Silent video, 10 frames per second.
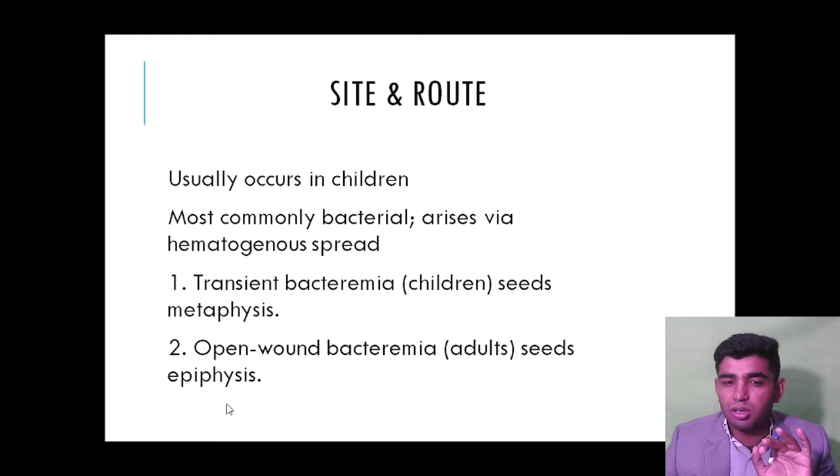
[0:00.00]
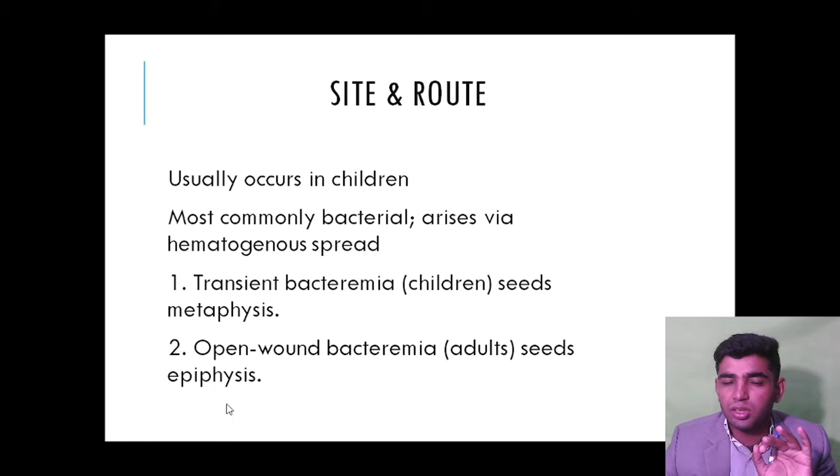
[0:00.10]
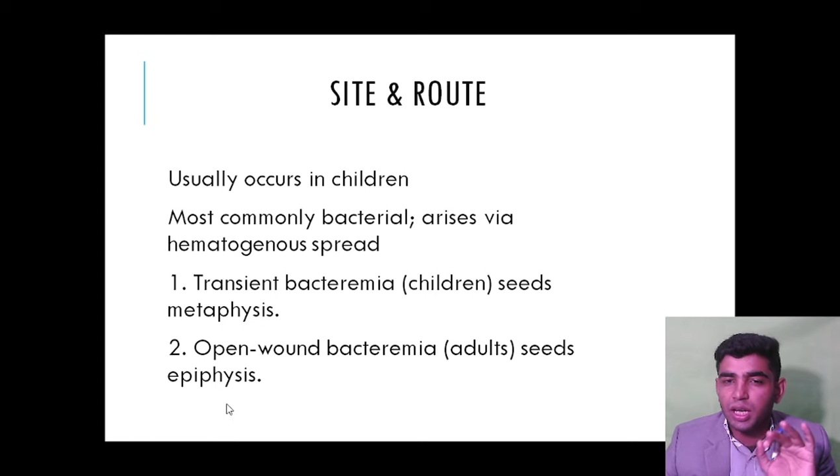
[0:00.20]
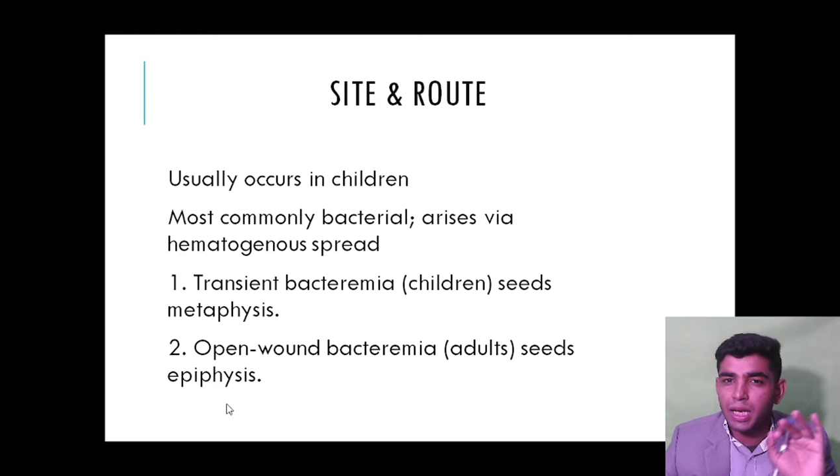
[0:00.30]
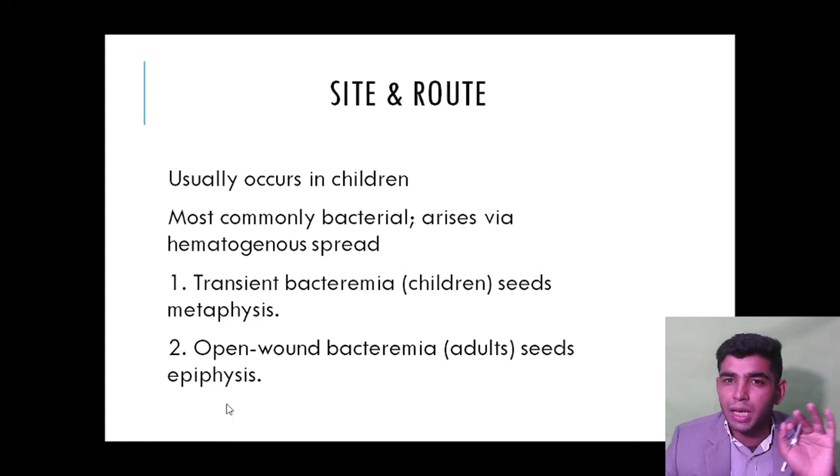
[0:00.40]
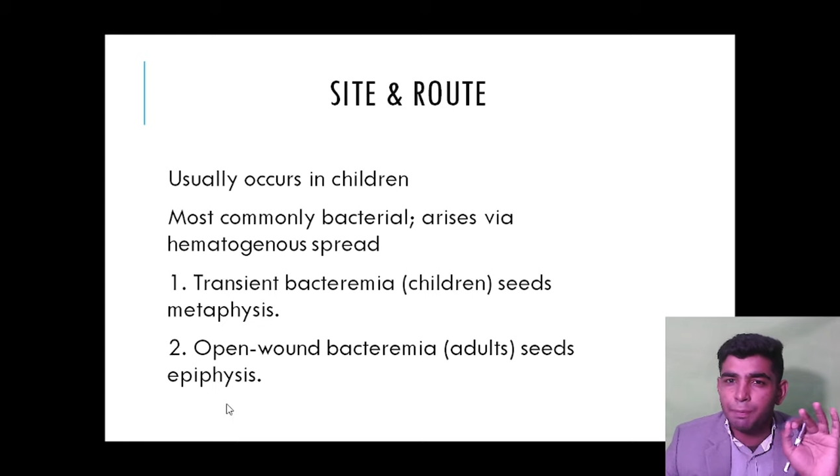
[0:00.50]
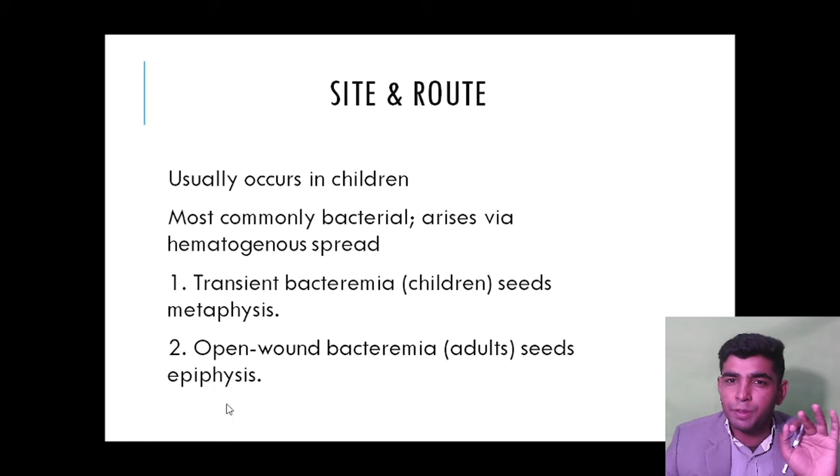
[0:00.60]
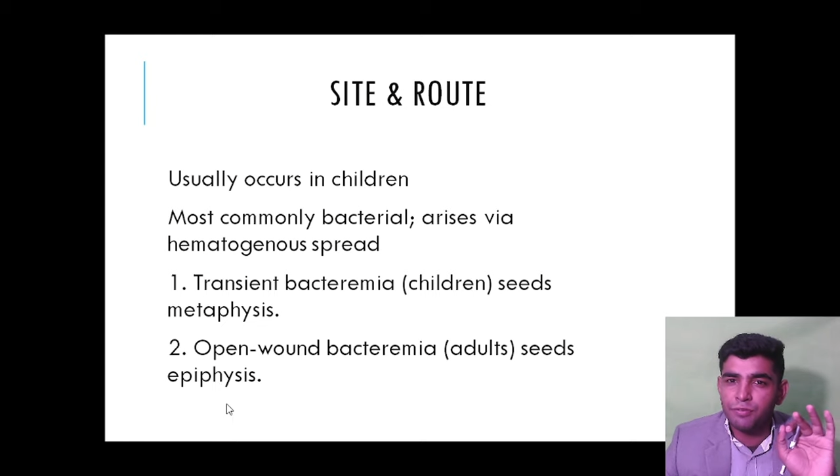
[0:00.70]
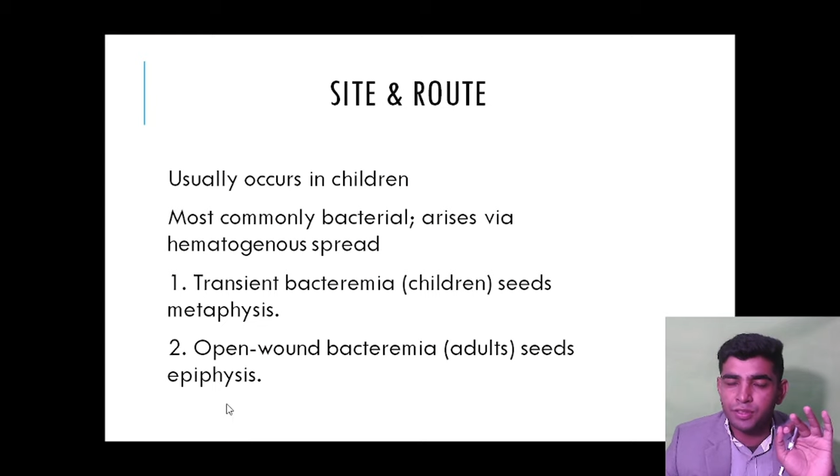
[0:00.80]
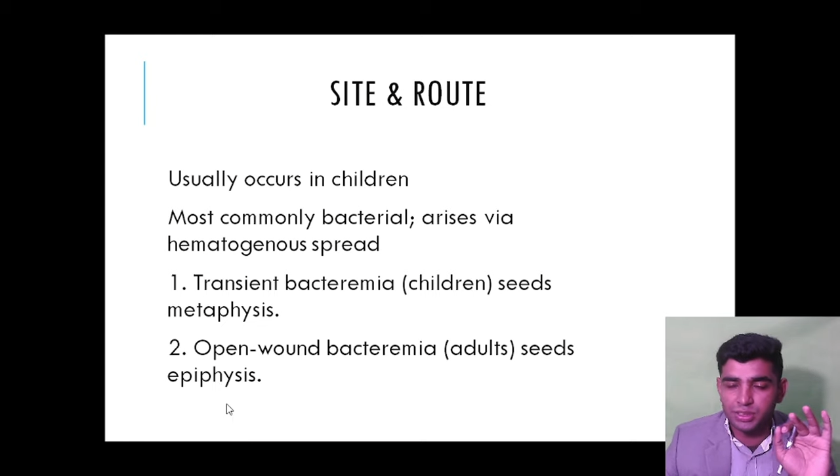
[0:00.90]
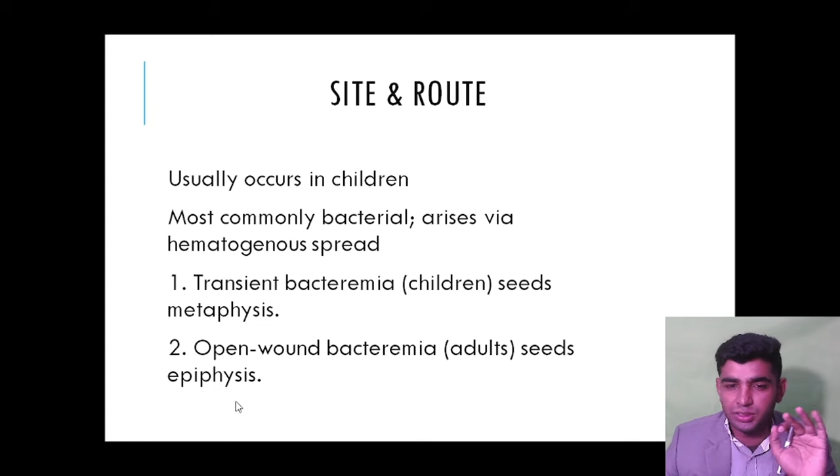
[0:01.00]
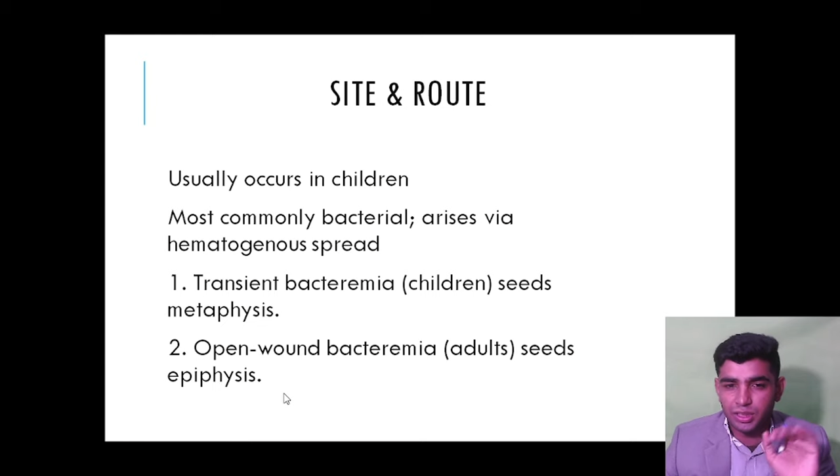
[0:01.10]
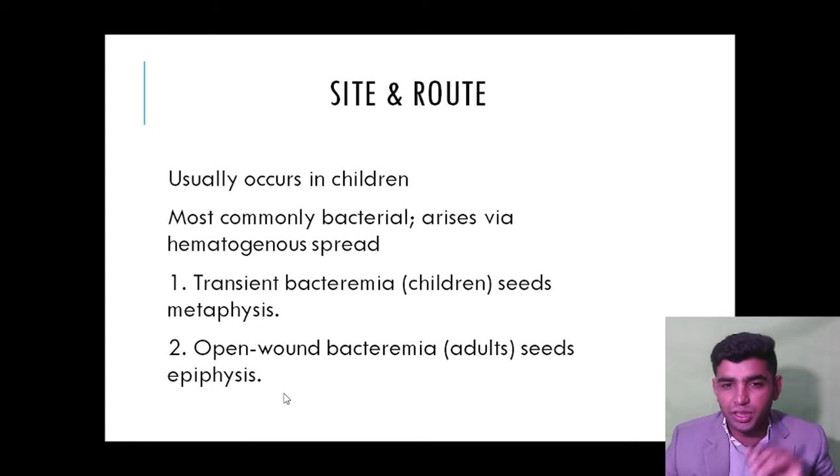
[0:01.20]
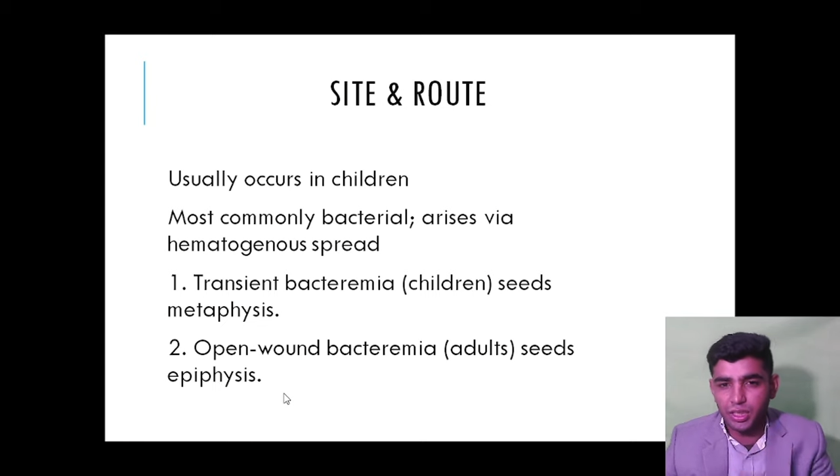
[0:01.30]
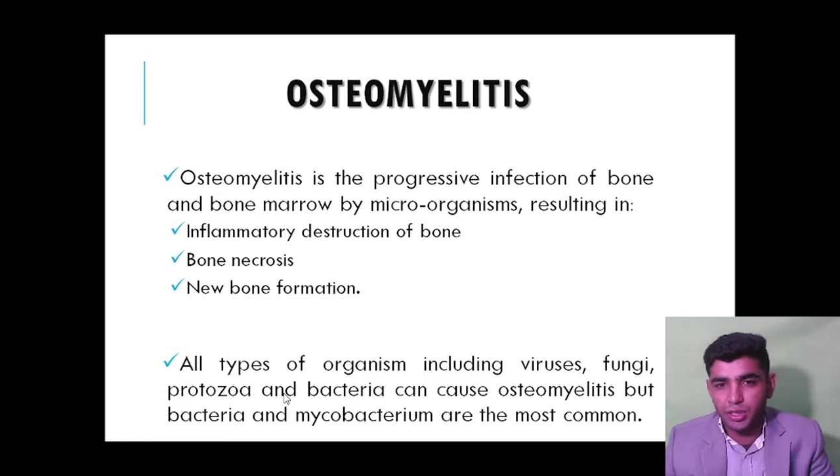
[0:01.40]
on the epiphyses
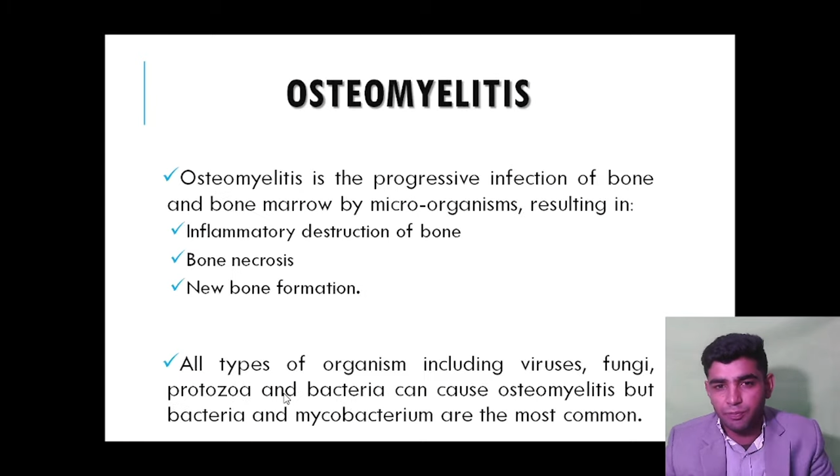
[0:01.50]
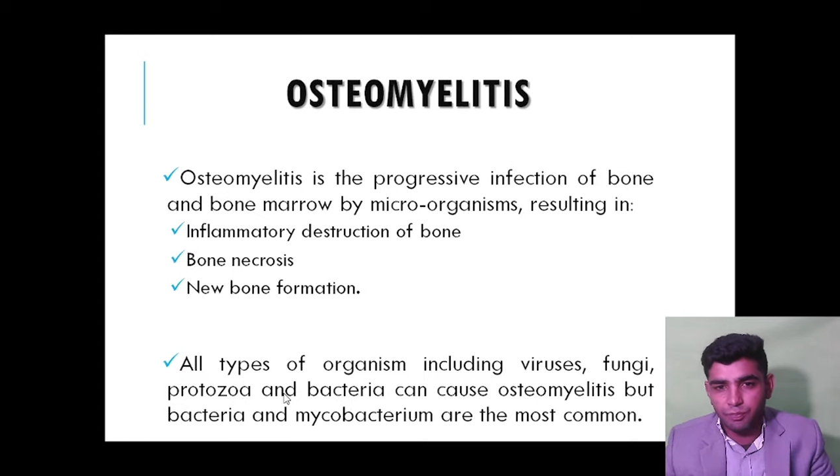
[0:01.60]
area.